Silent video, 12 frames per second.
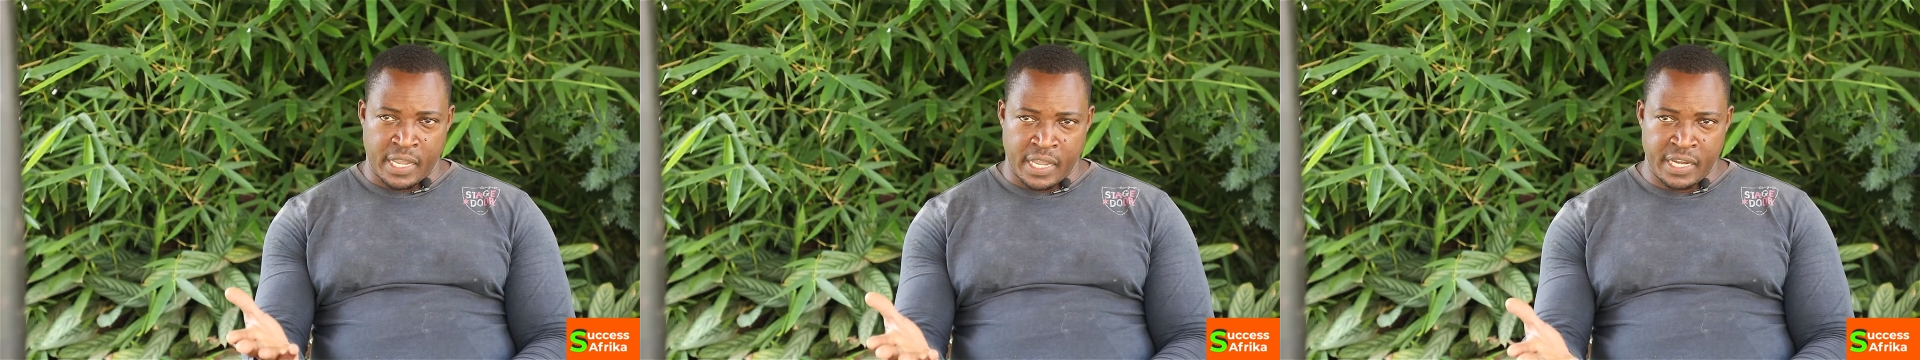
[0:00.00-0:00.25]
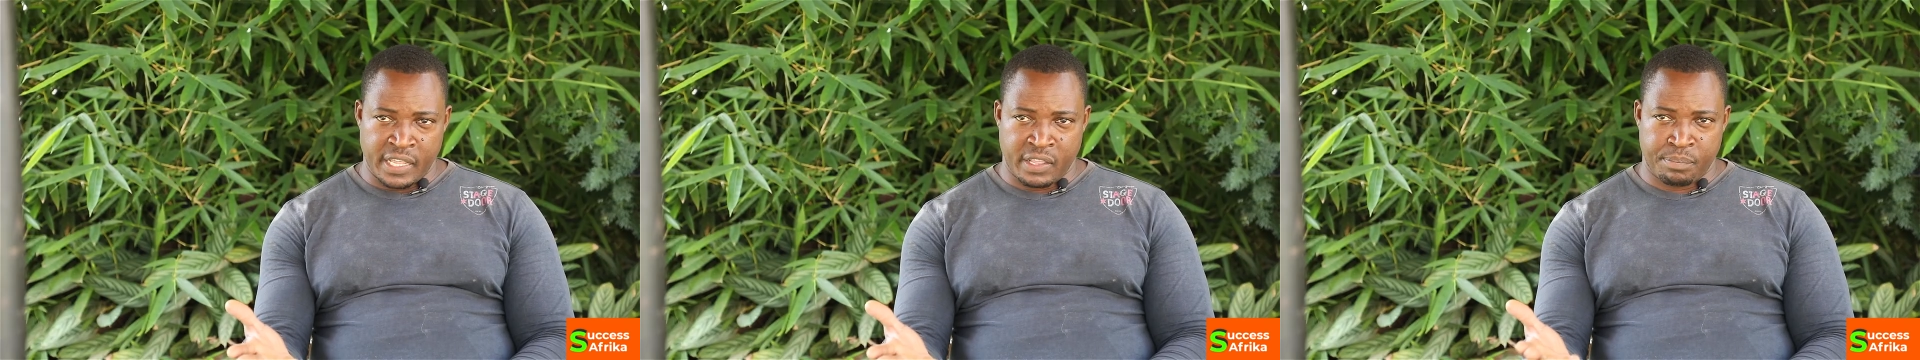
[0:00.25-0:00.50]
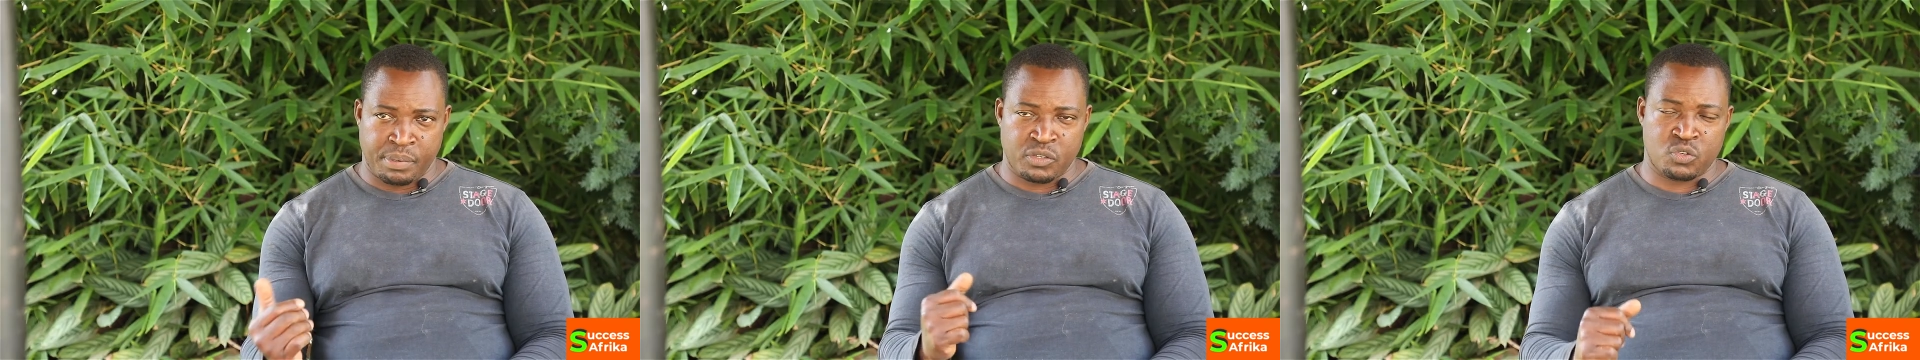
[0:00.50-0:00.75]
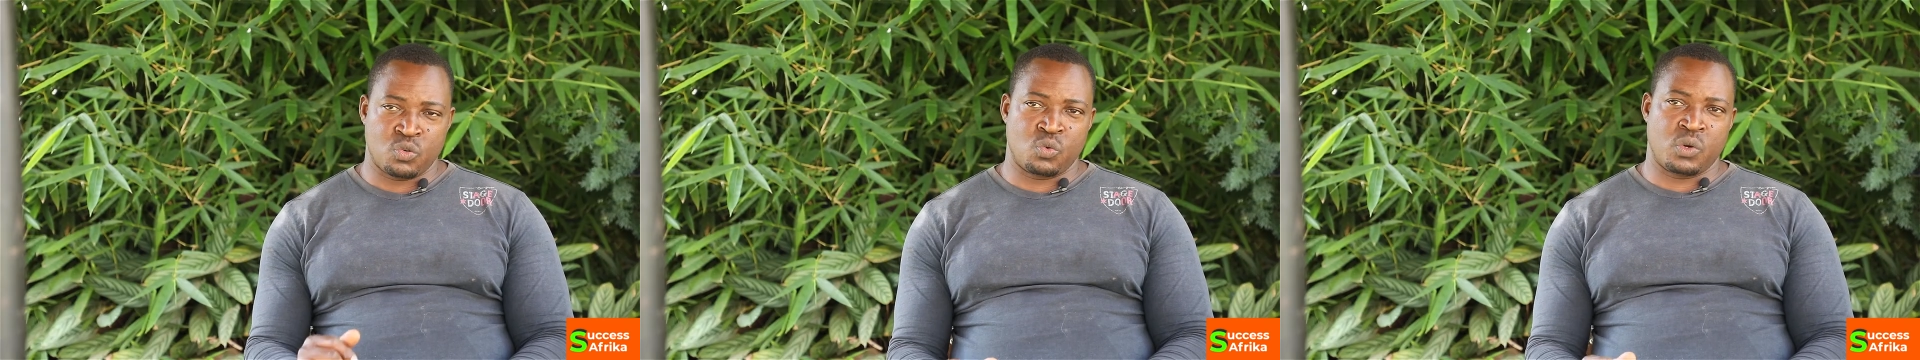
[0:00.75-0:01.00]
Any other
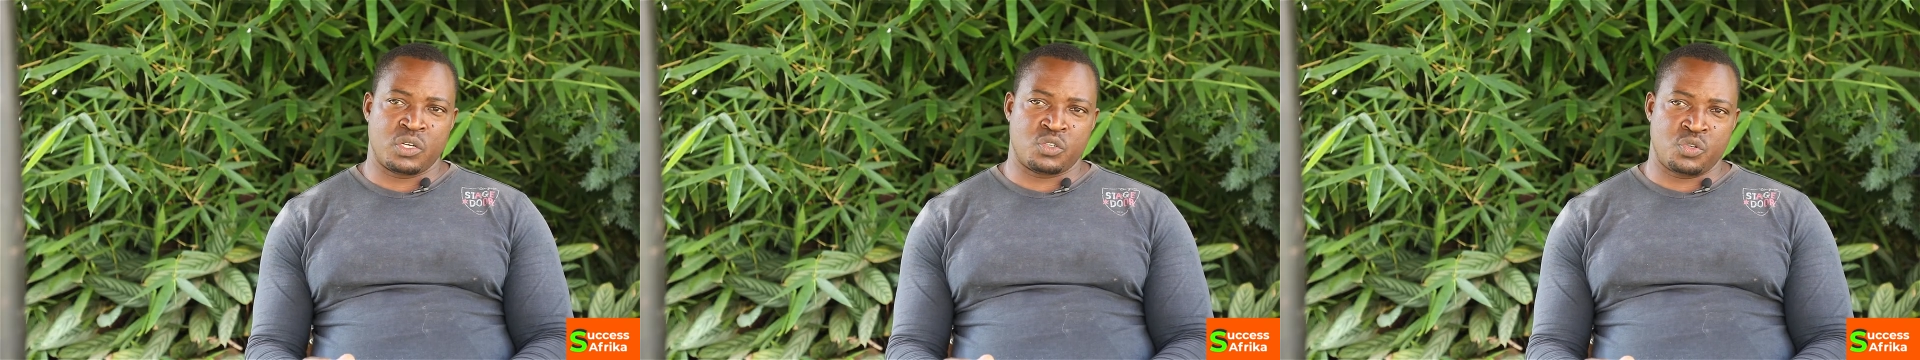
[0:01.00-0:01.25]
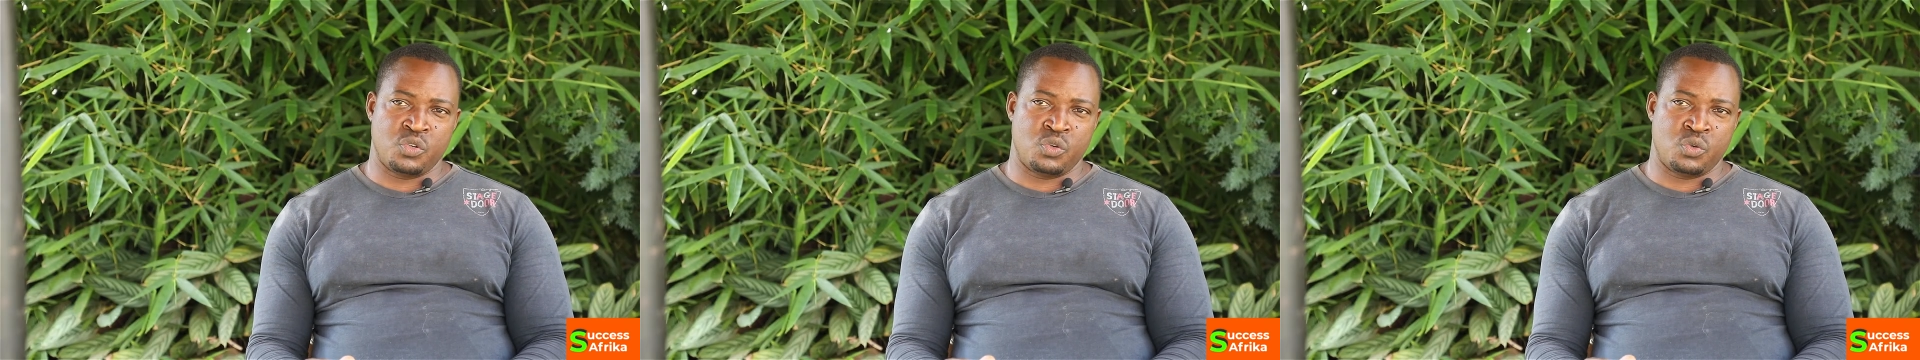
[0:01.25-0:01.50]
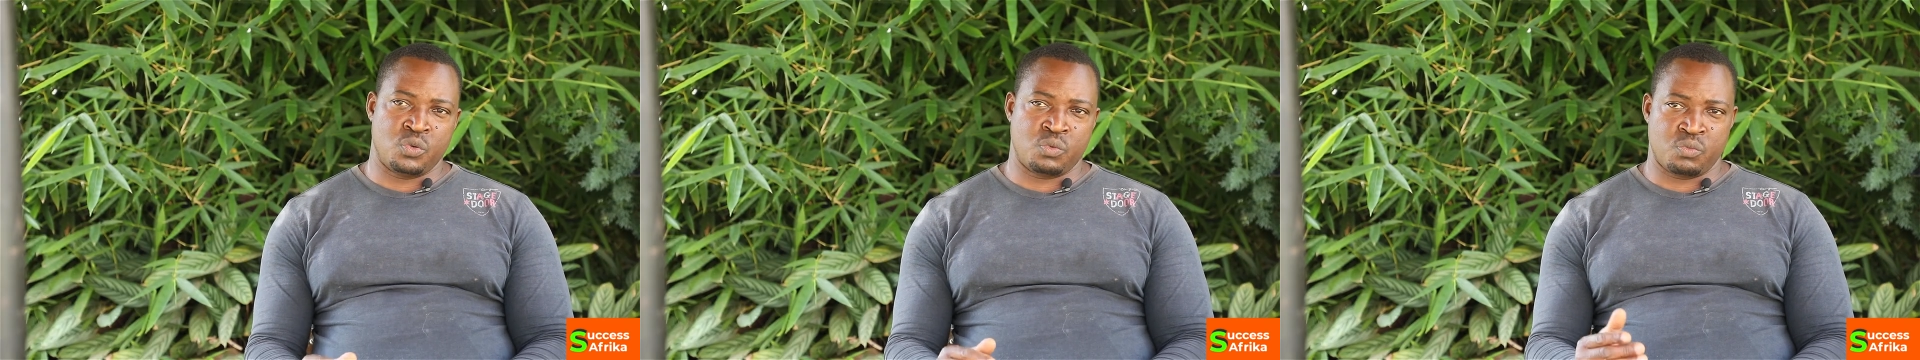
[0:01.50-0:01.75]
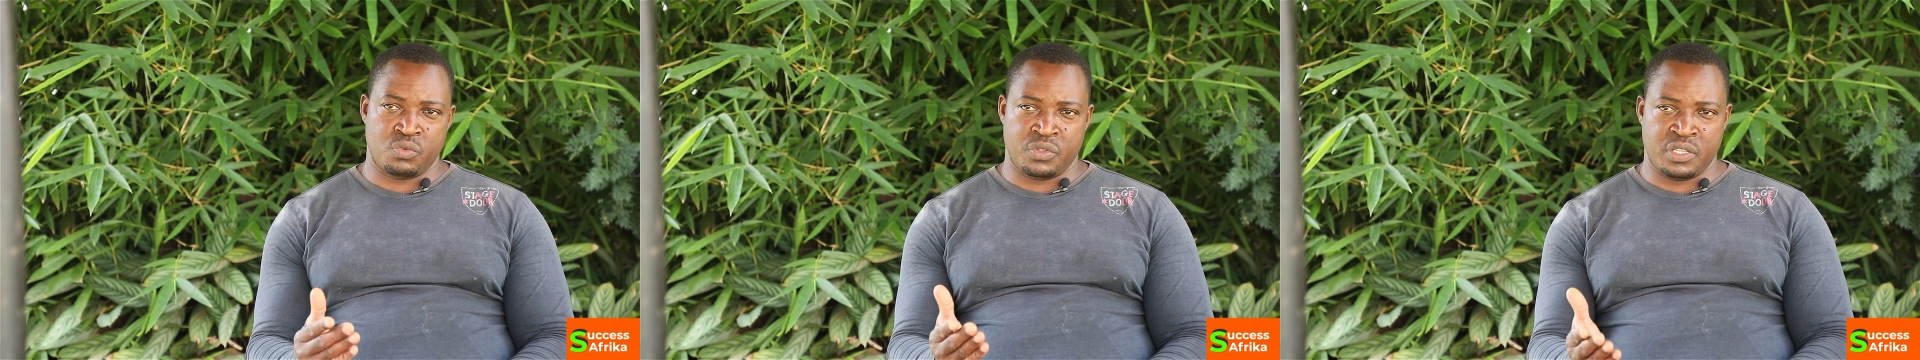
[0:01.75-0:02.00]
person who want to do
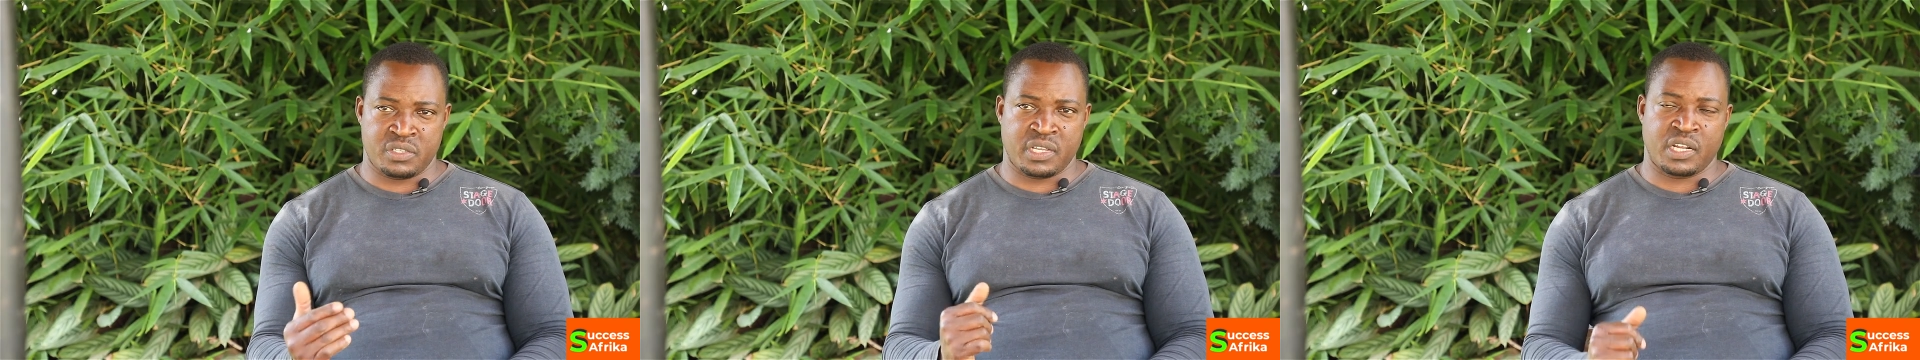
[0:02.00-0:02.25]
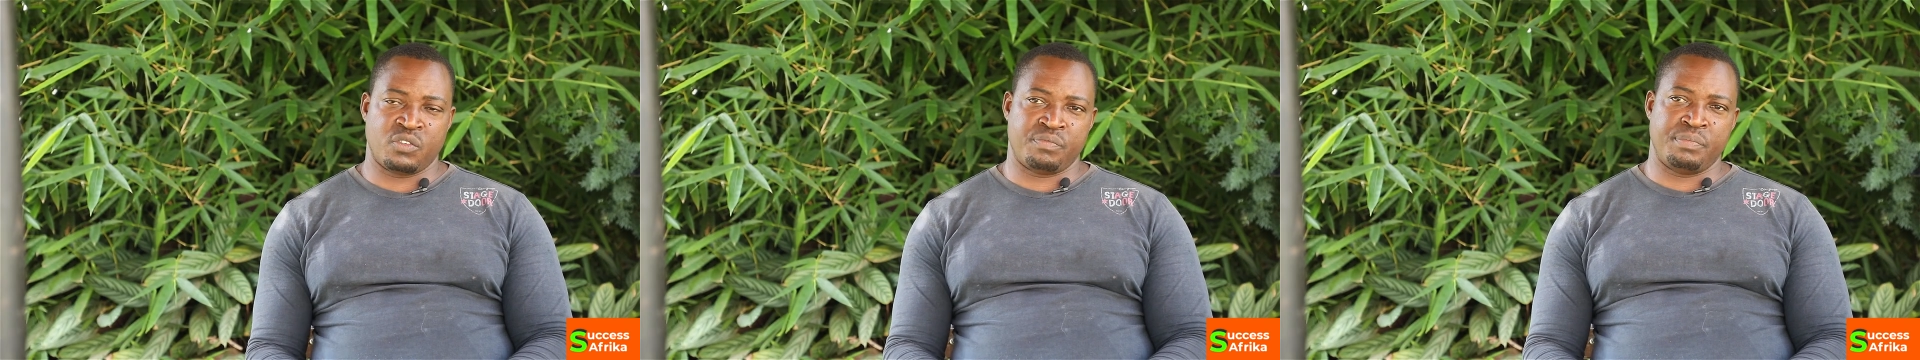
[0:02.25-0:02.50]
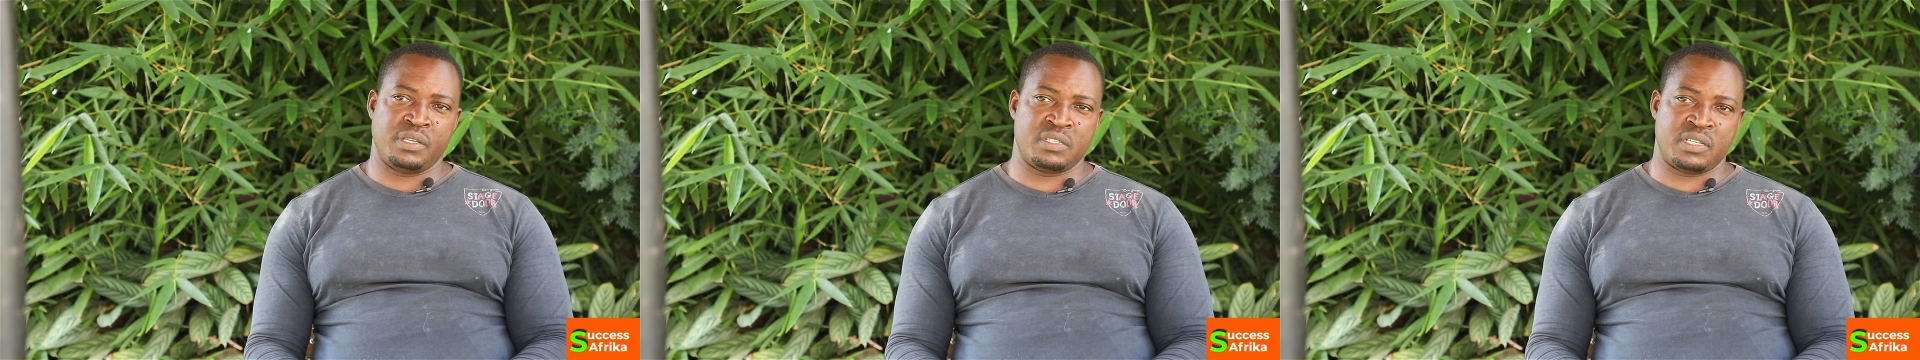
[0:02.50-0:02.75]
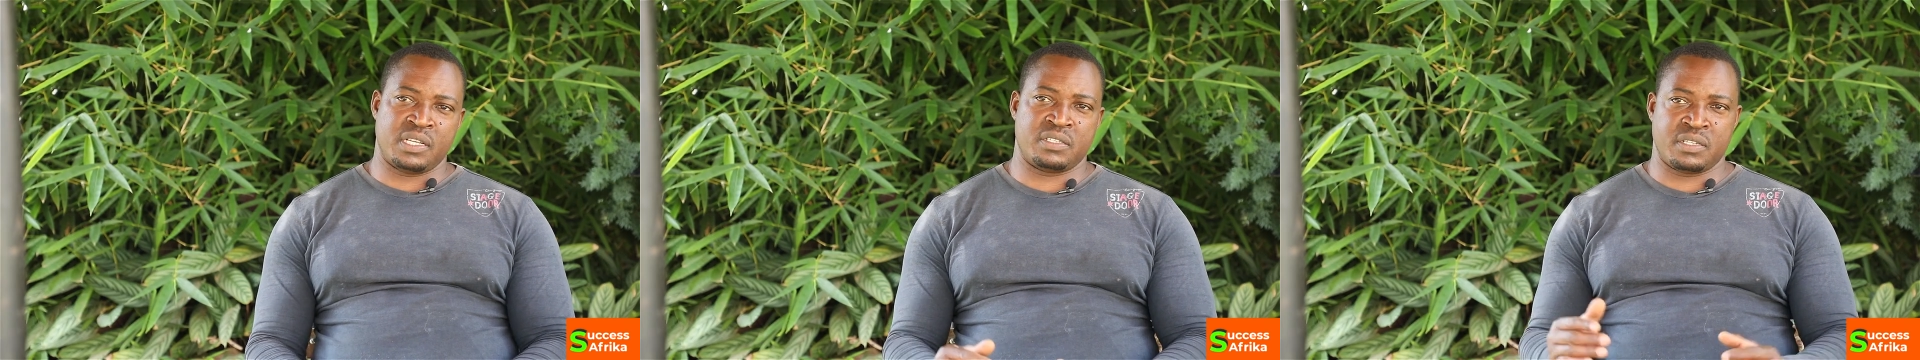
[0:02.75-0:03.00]
this kind of
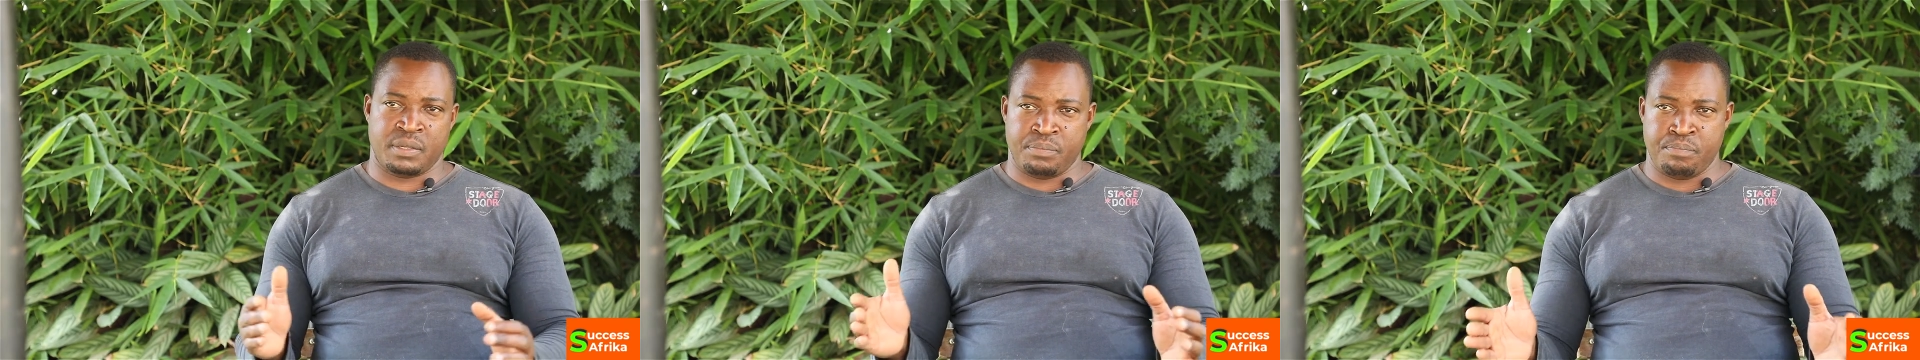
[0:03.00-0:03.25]
business,